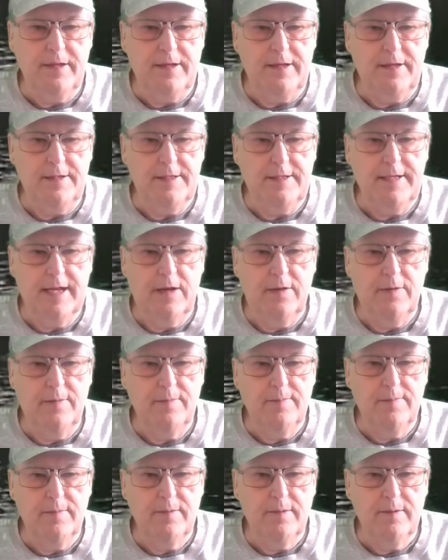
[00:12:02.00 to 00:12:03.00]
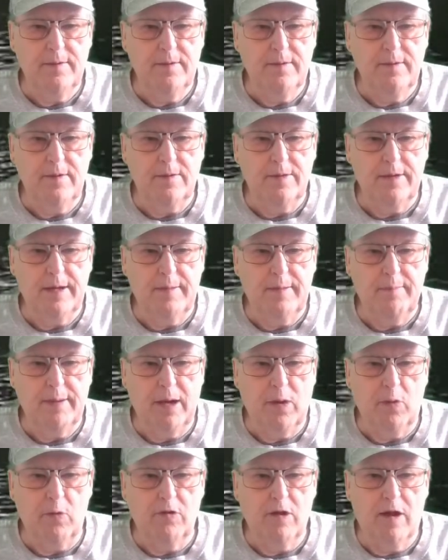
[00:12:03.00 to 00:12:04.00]
Easy now.
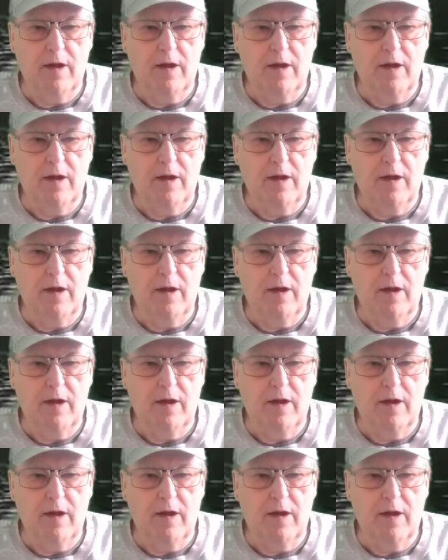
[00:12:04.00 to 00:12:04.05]
Power